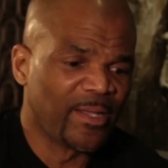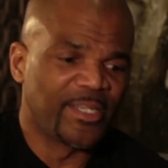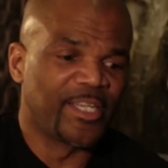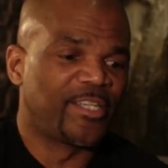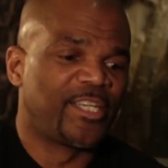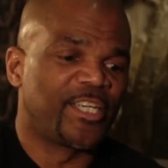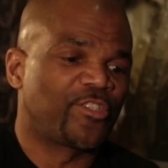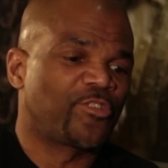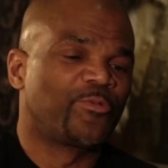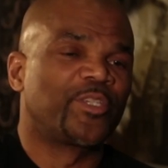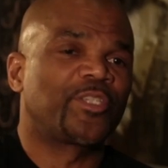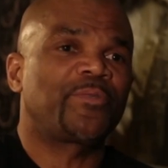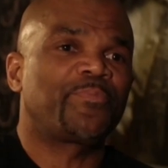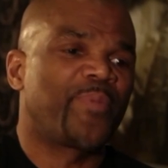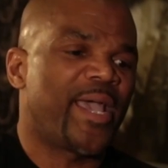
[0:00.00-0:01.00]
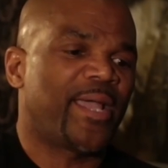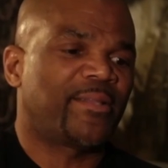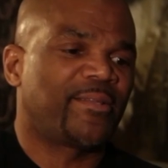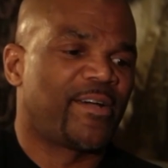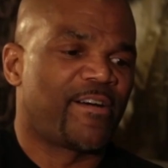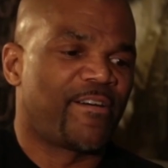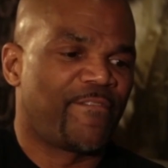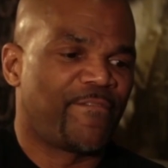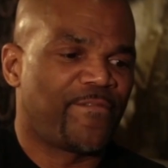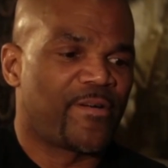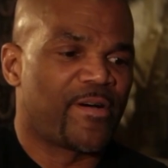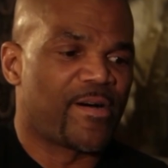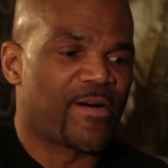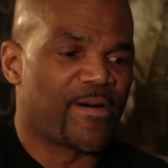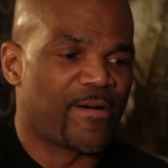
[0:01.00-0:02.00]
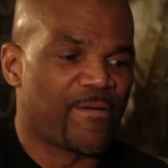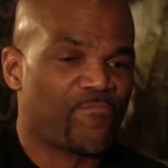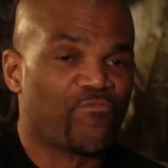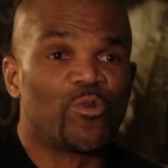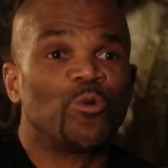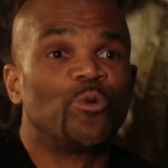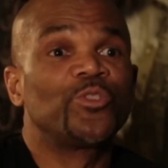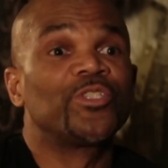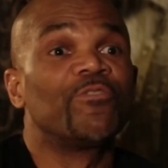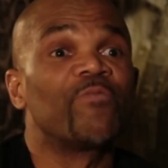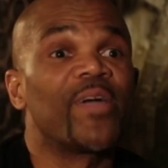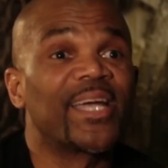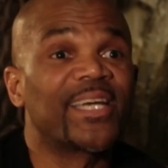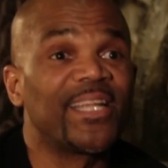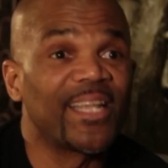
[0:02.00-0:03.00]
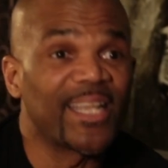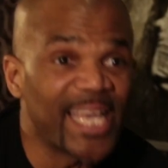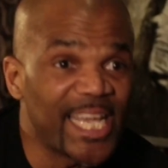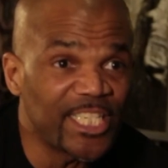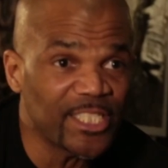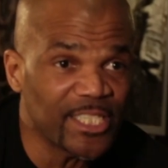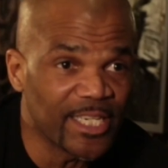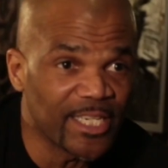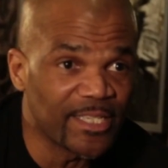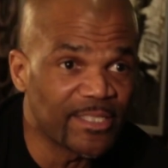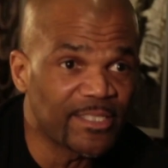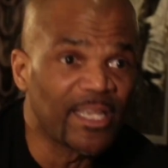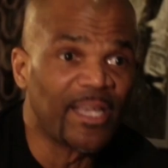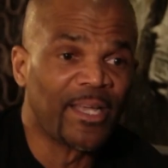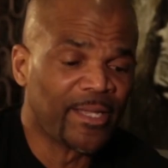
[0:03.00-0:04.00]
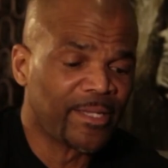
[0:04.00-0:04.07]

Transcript: the disrespect of um, rules and regulations,